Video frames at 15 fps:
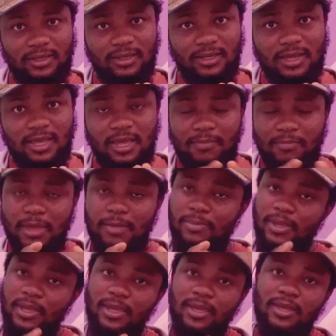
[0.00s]
Maybe
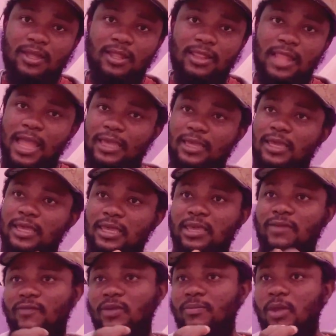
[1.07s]
like give him
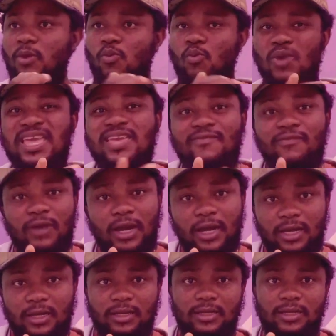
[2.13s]
a waiver.
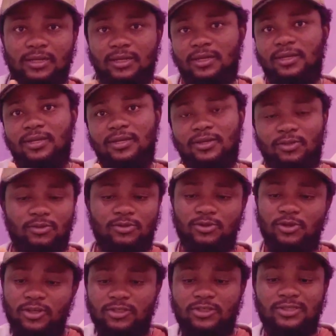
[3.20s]
No,
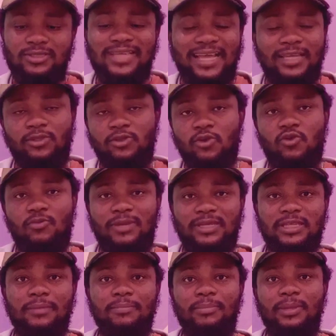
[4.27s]
just sign document and
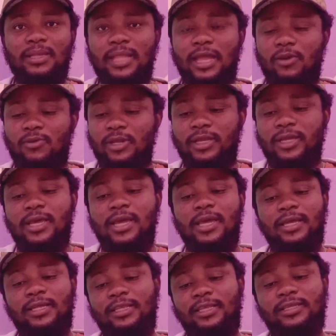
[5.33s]
be like, okay,
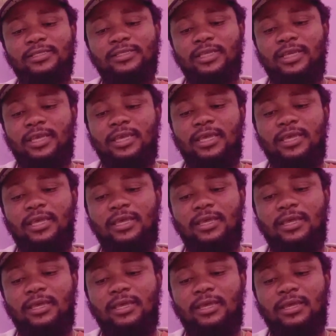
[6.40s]
this
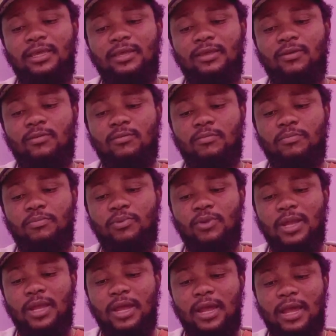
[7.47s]
a
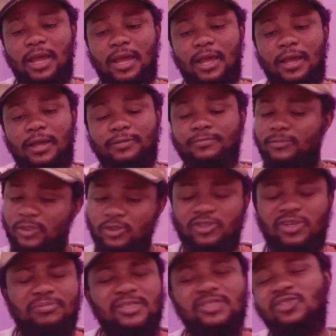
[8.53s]

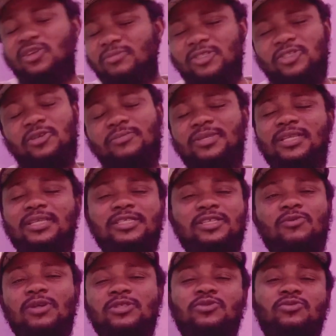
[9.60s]
something anything you want to
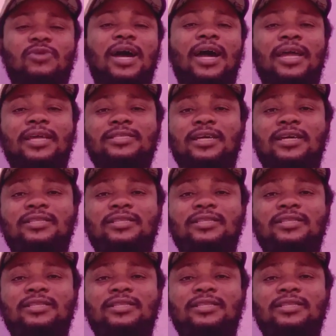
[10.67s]
write, and